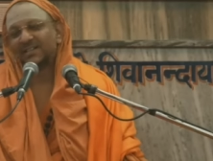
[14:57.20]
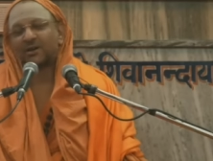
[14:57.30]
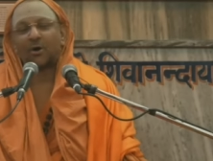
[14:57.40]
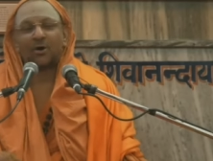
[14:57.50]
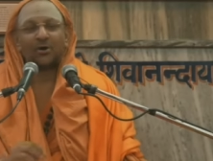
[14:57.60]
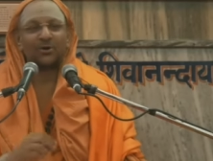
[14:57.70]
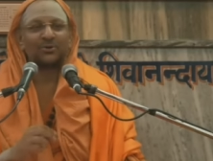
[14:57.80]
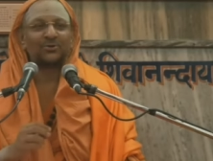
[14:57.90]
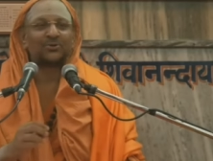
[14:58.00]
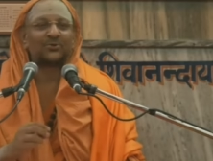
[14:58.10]
that
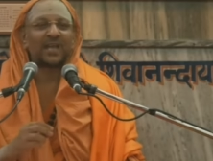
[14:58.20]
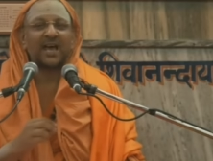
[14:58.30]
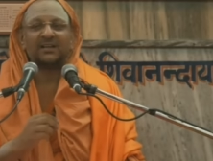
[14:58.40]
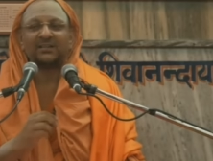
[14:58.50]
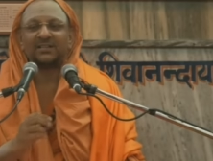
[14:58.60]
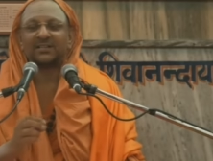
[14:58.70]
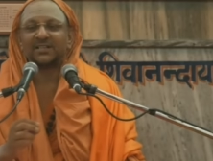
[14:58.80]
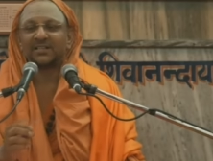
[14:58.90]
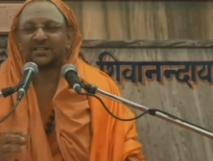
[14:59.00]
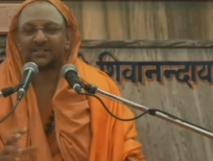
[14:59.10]
all those
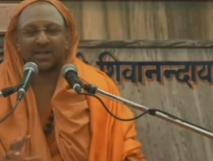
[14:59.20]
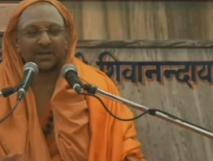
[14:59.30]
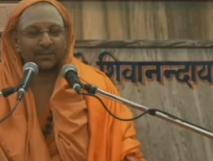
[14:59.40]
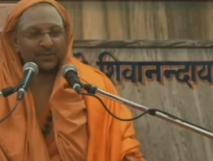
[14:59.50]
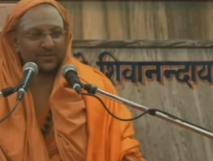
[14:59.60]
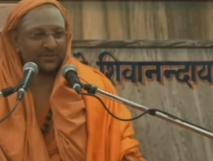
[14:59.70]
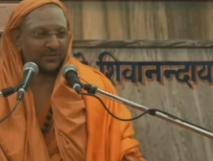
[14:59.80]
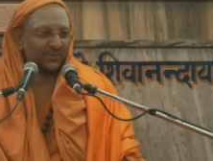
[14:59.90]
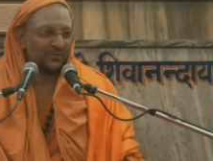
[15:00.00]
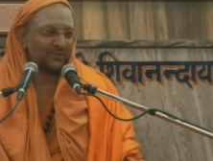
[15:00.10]
elderly
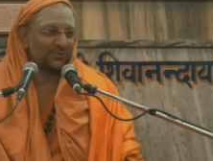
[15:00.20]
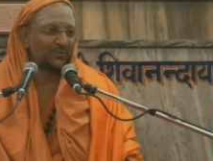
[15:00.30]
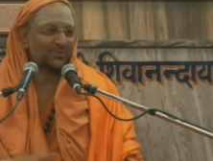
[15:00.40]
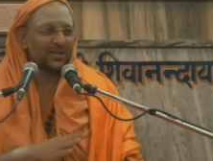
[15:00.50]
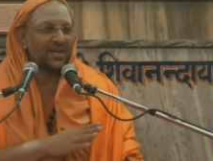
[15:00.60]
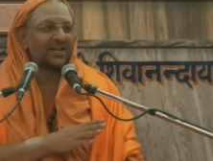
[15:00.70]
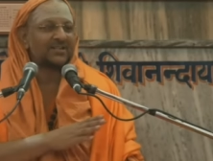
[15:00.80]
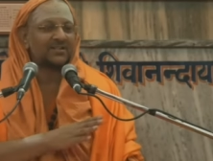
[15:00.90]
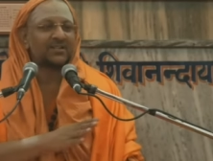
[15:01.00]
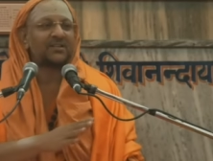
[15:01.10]
disciples, those great
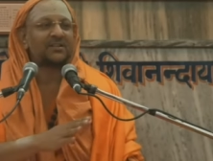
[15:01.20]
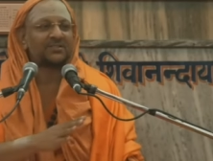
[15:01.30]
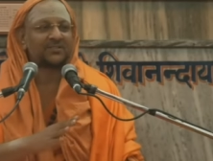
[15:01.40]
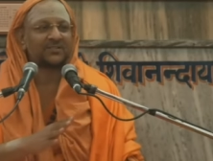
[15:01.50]
seers,